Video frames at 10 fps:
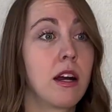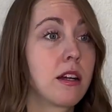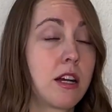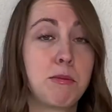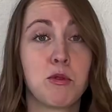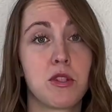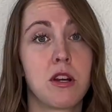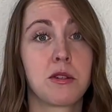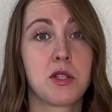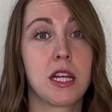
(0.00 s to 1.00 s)
couple
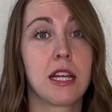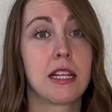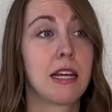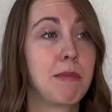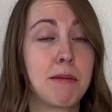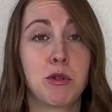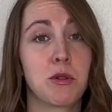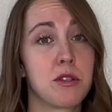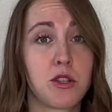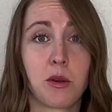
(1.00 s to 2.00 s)
songs in and my mood
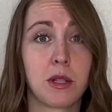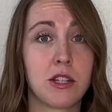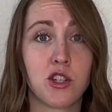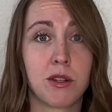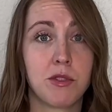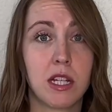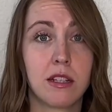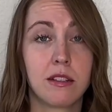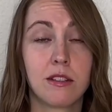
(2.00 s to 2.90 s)
has totally shifted.